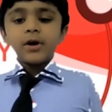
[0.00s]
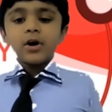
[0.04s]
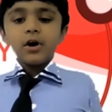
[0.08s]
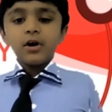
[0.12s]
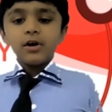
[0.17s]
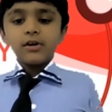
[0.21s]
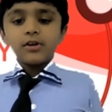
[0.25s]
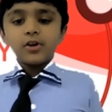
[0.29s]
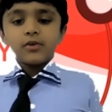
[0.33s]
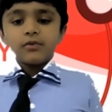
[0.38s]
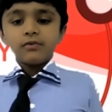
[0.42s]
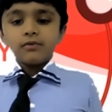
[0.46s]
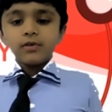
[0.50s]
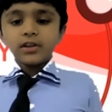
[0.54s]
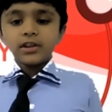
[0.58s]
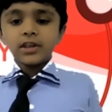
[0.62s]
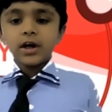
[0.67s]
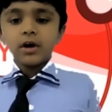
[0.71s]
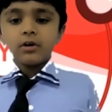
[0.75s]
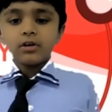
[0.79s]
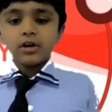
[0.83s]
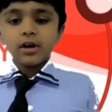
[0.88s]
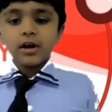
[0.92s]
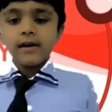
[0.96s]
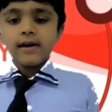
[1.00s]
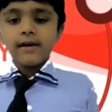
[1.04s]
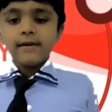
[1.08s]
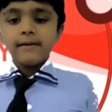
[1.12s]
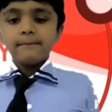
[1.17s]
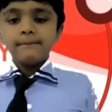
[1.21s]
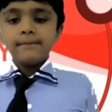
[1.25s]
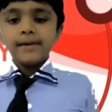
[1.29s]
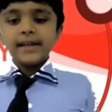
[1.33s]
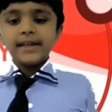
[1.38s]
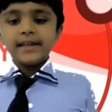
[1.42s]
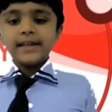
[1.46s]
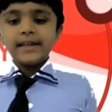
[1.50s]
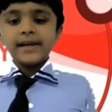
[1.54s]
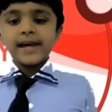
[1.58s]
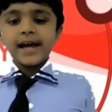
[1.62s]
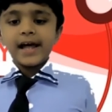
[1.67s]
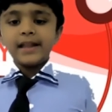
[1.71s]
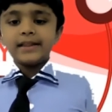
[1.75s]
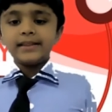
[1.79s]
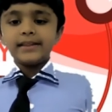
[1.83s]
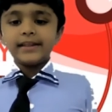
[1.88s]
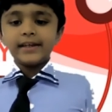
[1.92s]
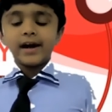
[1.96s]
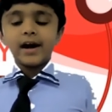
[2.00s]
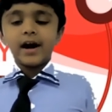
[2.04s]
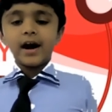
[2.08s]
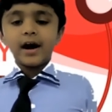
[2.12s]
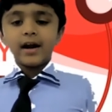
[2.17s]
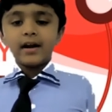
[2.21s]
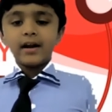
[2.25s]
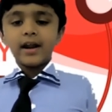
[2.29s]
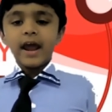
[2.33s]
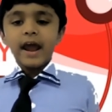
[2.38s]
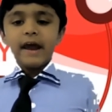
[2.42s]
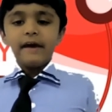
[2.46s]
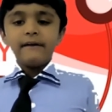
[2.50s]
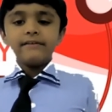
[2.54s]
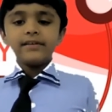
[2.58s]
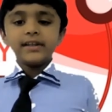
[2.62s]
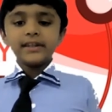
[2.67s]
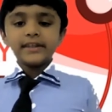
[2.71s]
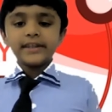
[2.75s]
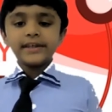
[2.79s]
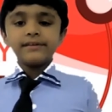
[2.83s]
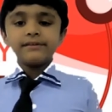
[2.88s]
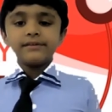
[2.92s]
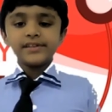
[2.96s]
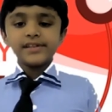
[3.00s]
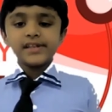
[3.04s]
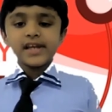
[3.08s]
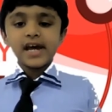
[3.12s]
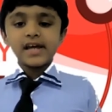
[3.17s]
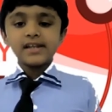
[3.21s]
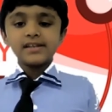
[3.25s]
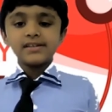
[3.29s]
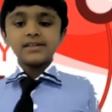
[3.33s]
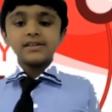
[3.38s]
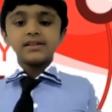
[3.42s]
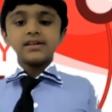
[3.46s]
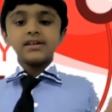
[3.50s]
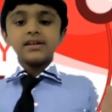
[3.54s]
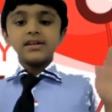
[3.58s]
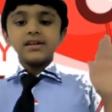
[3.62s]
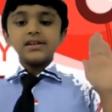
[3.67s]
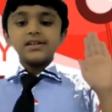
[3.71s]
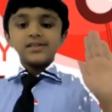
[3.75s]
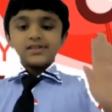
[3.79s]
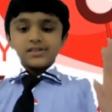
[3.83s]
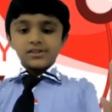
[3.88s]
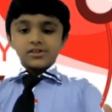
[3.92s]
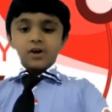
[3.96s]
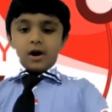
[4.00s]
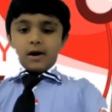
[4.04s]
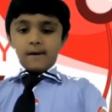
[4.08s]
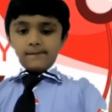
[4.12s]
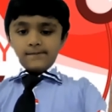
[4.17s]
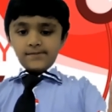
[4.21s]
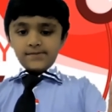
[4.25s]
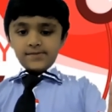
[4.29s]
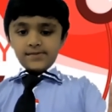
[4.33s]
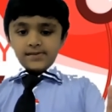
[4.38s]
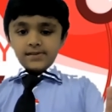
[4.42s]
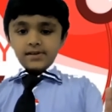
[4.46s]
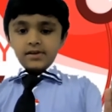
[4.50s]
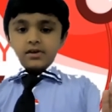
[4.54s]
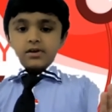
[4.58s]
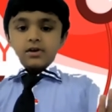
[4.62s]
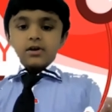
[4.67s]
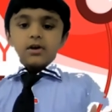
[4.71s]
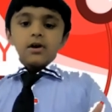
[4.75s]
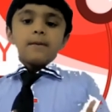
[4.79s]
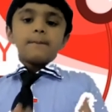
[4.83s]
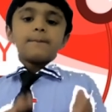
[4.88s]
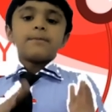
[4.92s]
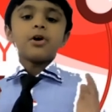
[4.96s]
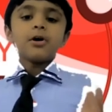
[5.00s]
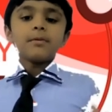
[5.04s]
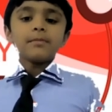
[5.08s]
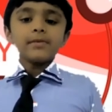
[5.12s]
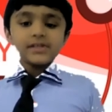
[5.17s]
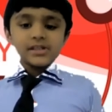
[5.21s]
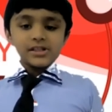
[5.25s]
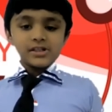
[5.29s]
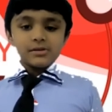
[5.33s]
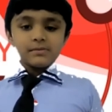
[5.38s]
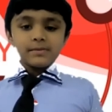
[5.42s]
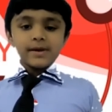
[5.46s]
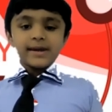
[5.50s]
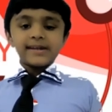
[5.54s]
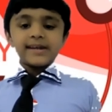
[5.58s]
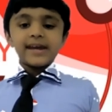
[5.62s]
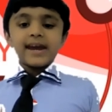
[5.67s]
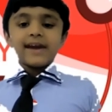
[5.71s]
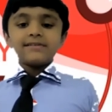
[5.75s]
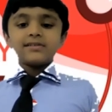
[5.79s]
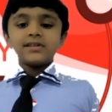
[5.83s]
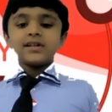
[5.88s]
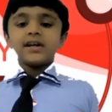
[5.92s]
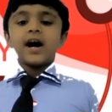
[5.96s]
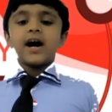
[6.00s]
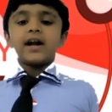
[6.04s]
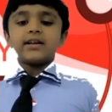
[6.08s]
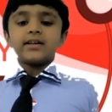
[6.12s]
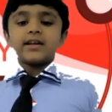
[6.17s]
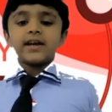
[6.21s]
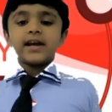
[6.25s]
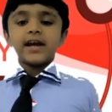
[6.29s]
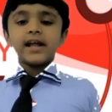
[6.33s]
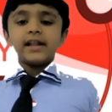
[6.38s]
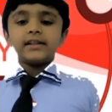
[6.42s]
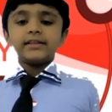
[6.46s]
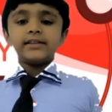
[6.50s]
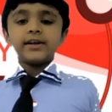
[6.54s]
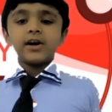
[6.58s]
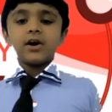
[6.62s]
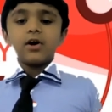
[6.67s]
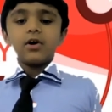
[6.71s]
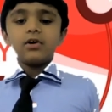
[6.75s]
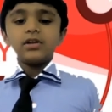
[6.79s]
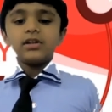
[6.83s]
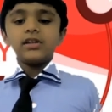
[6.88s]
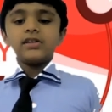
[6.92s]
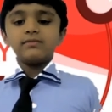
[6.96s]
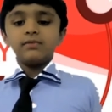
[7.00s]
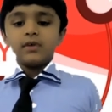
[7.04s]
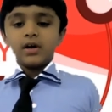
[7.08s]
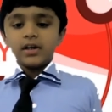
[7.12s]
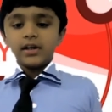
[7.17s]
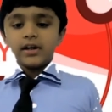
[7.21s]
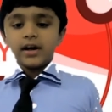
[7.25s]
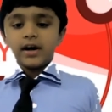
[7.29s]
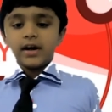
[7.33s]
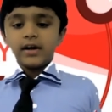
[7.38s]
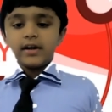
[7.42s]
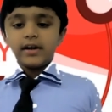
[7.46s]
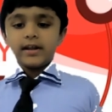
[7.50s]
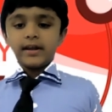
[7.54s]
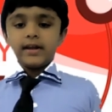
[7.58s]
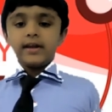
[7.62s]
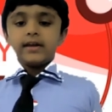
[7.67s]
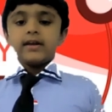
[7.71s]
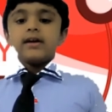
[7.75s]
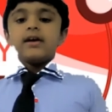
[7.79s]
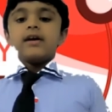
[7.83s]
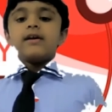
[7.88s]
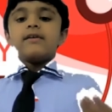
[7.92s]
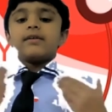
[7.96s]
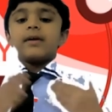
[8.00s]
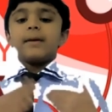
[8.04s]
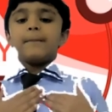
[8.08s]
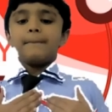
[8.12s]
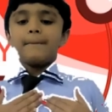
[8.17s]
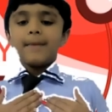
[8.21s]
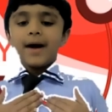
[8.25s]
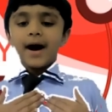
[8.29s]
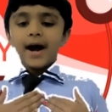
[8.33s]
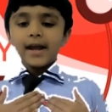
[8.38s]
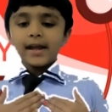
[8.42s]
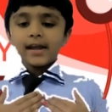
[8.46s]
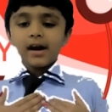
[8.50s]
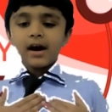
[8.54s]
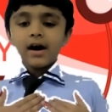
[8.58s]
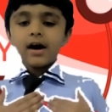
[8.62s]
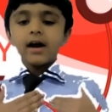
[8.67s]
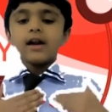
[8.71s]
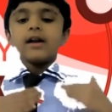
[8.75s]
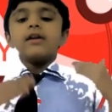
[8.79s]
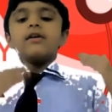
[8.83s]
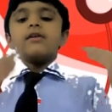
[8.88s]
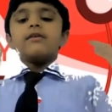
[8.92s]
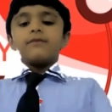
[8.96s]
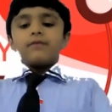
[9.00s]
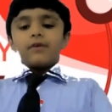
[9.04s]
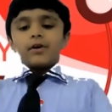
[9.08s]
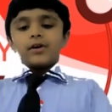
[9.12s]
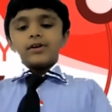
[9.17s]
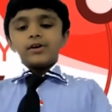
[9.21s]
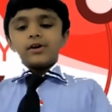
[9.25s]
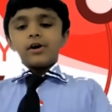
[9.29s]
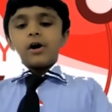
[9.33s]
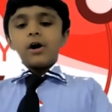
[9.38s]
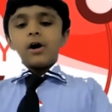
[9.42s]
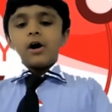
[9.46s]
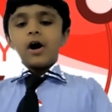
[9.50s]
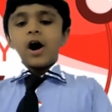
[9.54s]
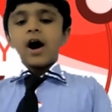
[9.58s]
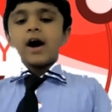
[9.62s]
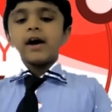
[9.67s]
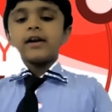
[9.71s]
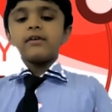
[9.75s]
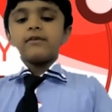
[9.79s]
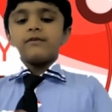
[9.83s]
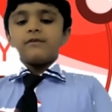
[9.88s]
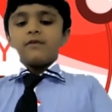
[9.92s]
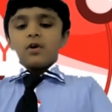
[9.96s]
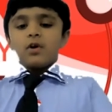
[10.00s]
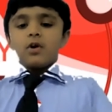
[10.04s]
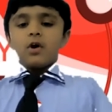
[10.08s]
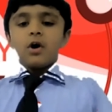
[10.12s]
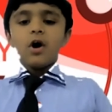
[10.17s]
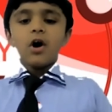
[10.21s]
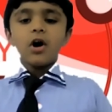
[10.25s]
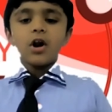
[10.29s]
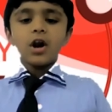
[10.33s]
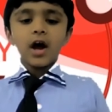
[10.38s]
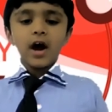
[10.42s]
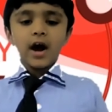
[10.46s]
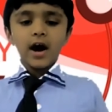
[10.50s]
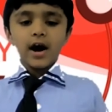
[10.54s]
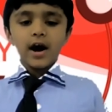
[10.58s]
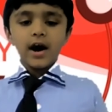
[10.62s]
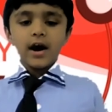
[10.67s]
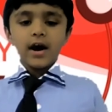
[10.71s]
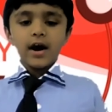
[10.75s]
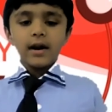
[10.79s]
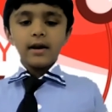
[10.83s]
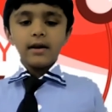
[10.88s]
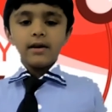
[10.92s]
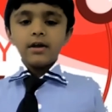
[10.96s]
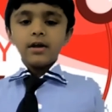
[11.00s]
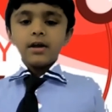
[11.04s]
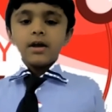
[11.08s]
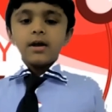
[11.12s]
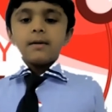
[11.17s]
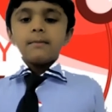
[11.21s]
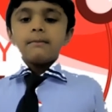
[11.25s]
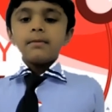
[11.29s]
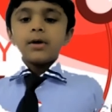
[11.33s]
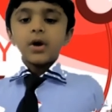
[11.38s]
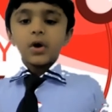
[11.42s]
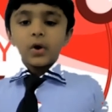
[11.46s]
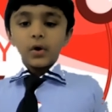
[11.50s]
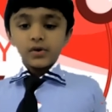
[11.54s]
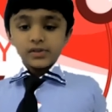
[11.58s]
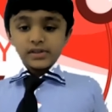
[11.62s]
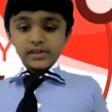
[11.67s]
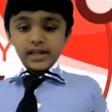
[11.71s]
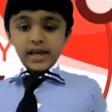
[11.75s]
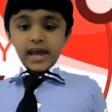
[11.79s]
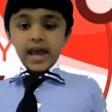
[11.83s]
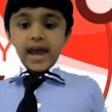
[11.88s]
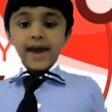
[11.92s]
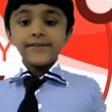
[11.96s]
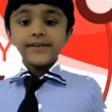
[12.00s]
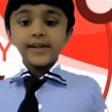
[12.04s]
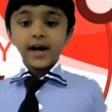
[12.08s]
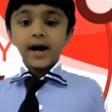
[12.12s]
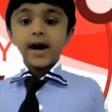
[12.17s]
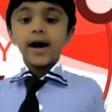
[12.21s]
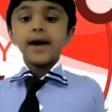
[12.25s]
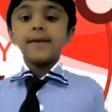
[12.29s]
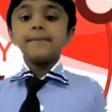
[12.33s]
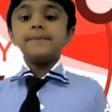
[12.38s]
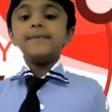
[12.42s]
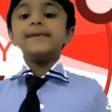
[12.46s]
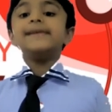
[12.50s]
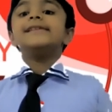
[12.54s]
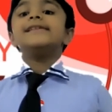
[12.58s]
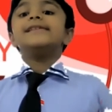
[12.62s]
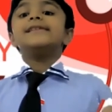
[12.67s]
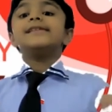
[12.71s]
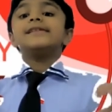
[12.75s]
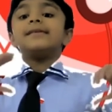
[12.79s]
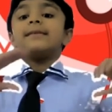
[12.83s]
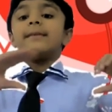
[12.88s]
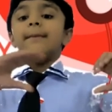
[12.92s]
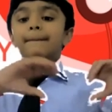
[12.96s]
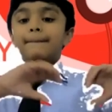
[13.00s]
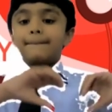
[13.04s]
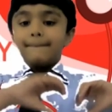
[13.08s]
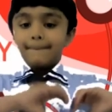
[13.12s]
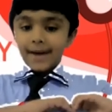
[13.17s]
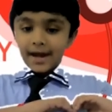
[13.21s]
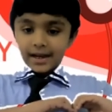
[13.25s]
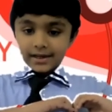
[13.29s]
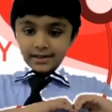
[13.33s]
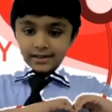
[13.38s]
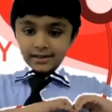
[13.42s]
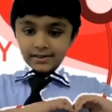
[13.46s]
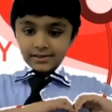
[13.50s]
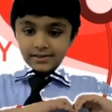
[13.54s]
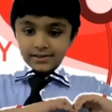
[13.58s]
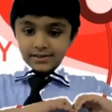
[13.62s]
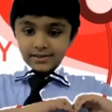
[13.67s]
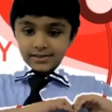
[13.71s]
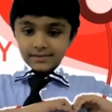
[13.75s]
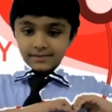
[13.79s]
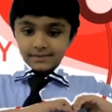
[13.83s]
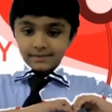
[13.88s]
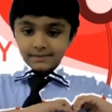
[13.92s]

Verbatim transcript: Because without a beating healthy heart, everything just stops. Promise to make every heart healthy on this World Heart Day. From my heart, for your heart, for all our hearts. Because every heartbeat matters.